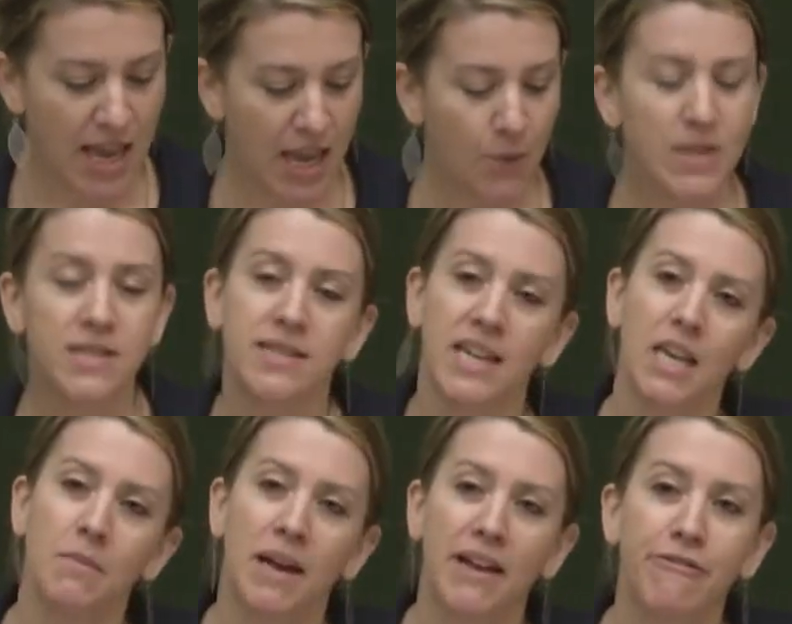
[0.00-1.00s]
It was
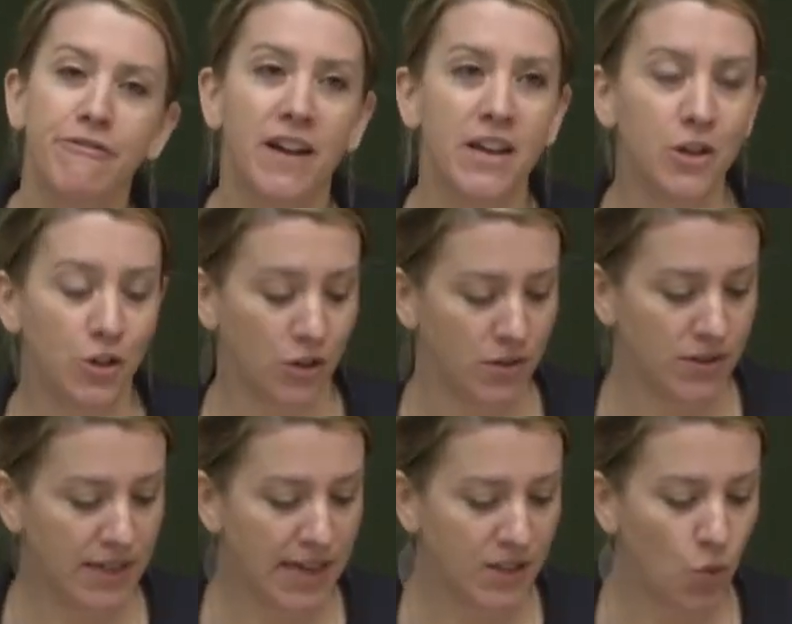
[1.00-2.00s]
seen by
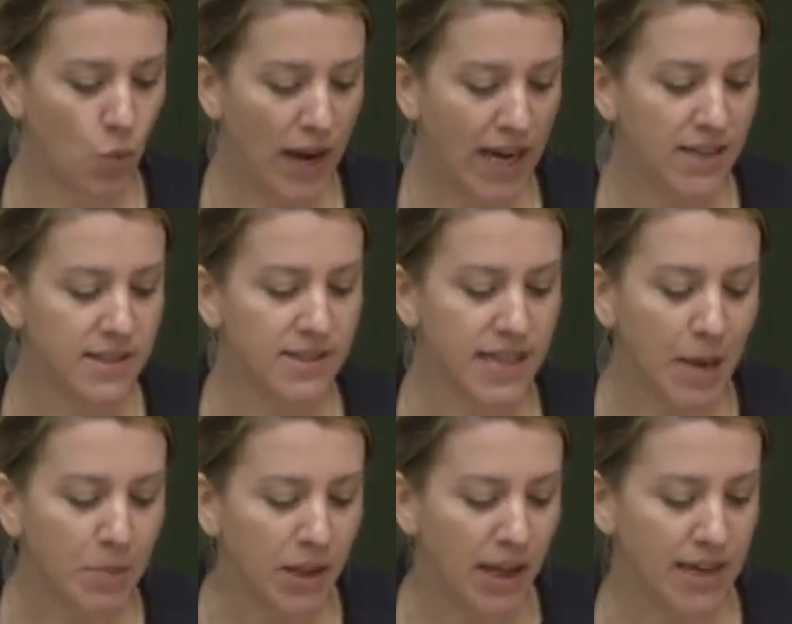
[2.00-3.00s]
funders as a way to
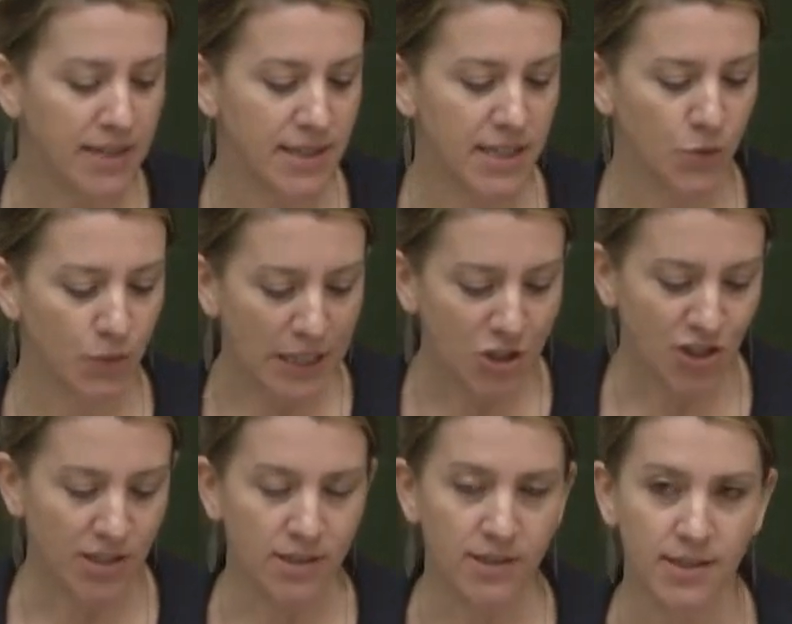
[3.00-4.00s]
stabilize these
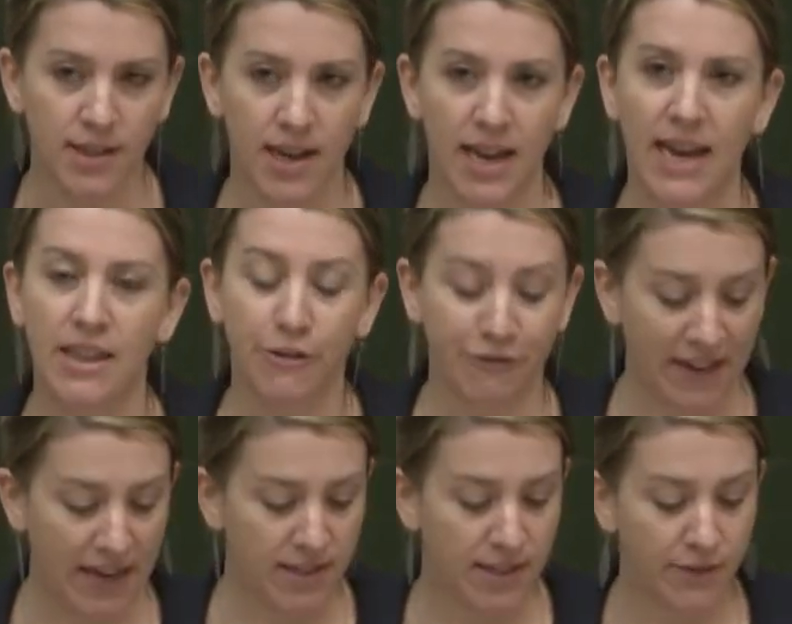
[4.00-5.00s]
regions in the
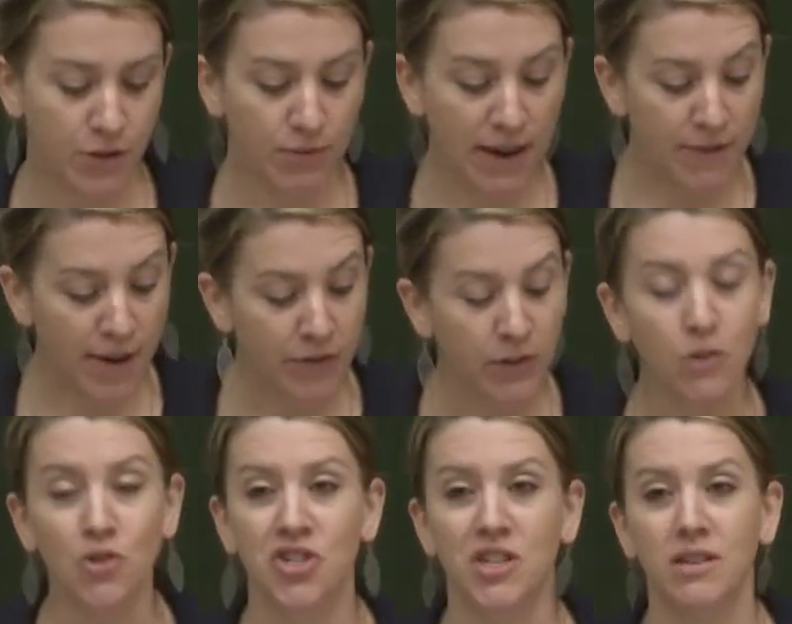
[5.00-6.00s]
face of the Red
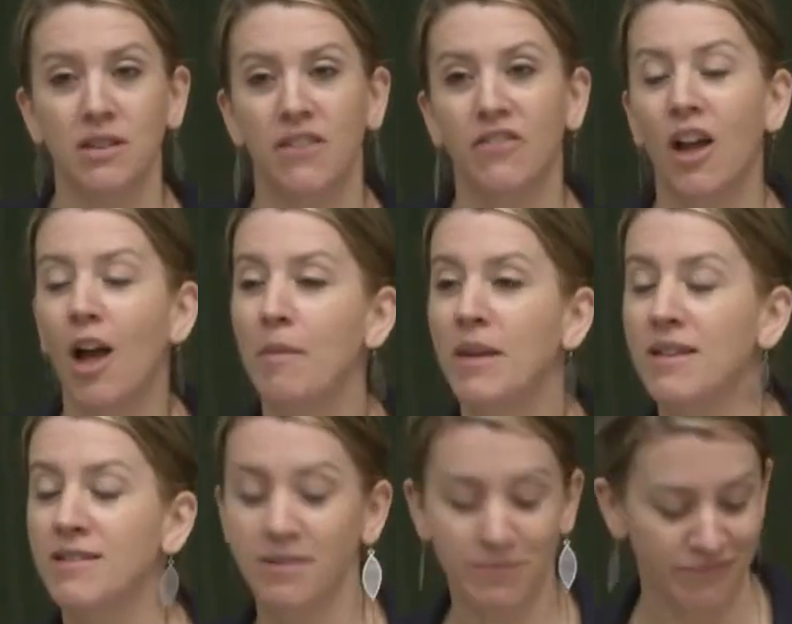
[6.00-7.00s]
Revolution of
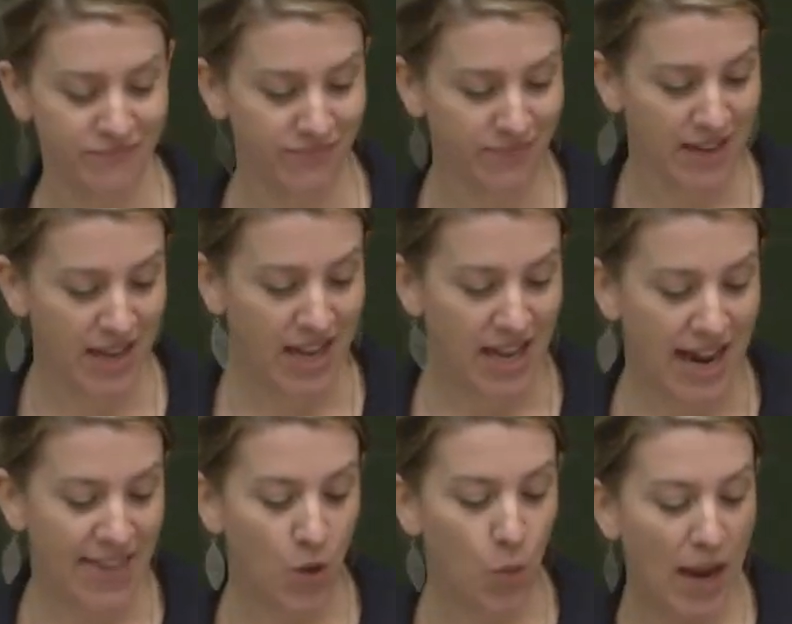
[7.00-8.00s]
communism
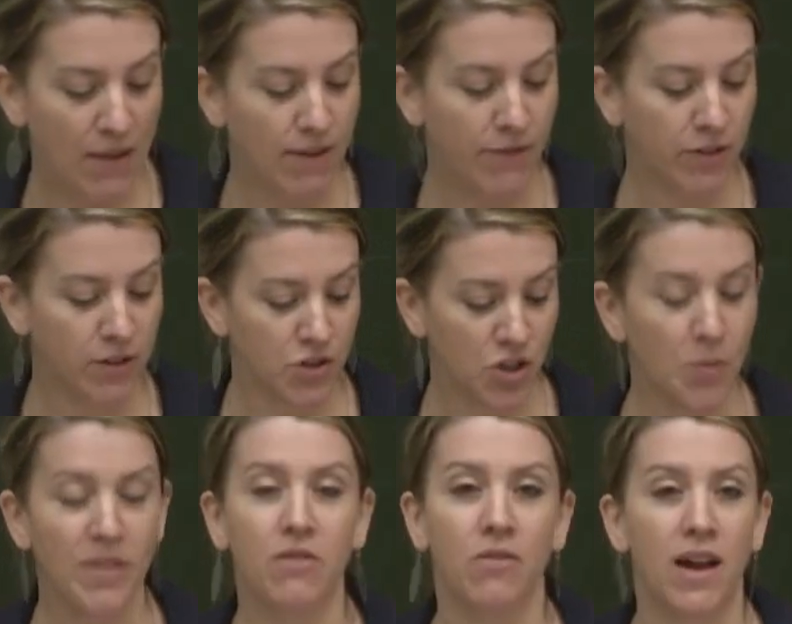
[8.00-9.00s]
and the White Revolution
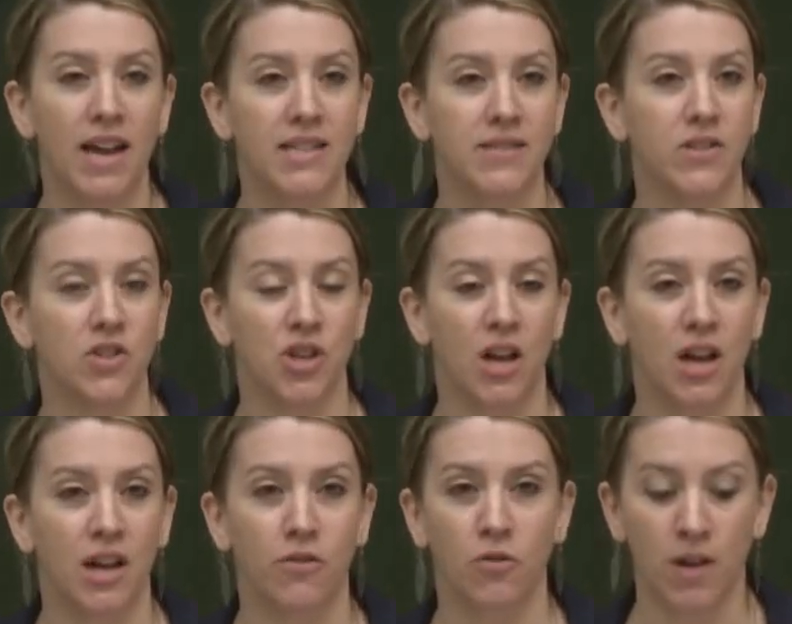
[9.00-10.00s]
with the rise of the
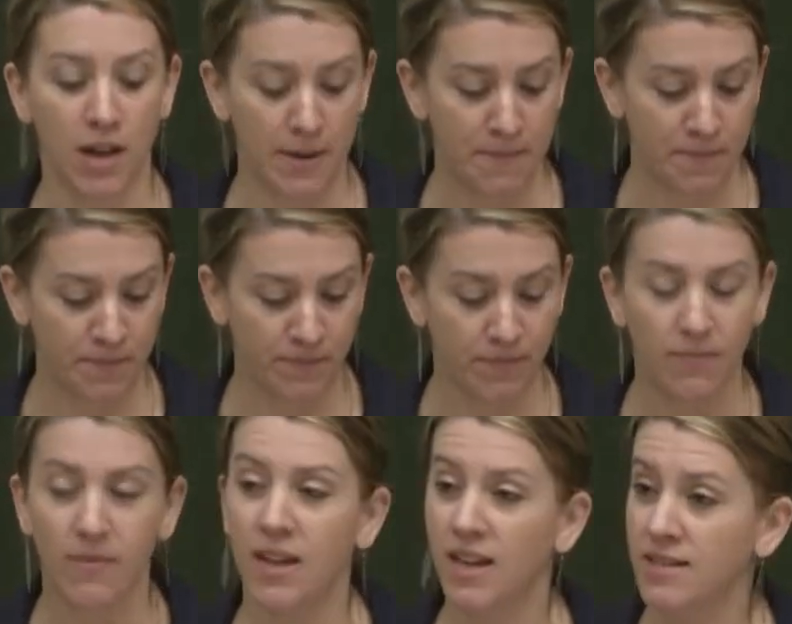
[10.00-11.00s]
Shah of Iran,
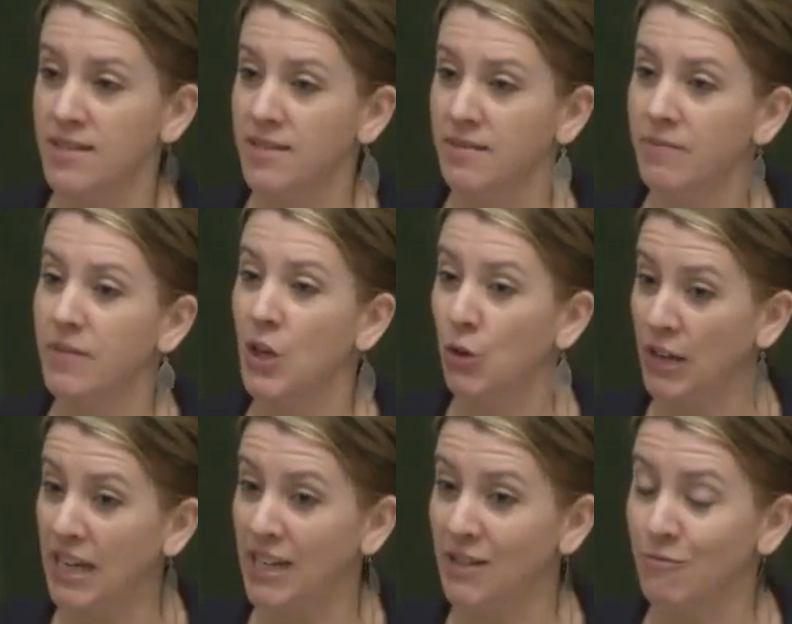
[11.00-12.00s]
thus the
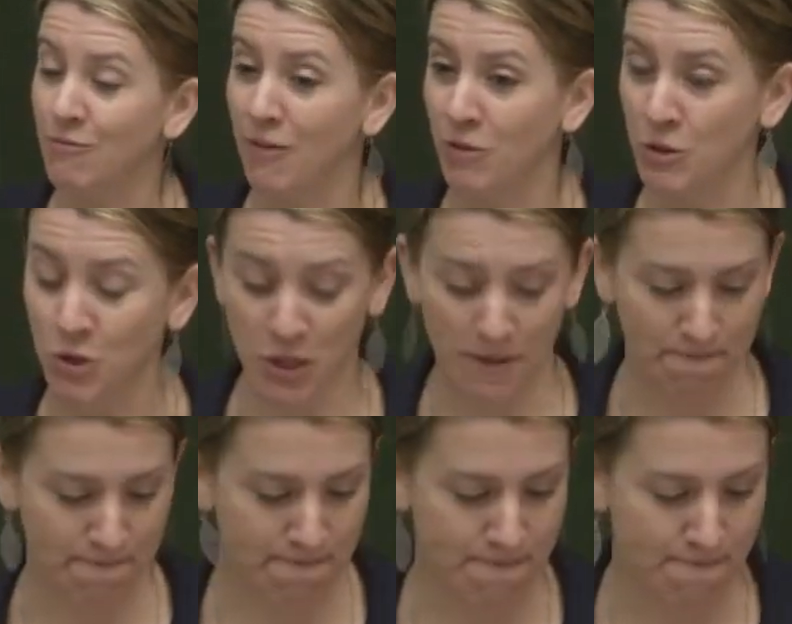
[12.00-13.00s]
Green Revolution.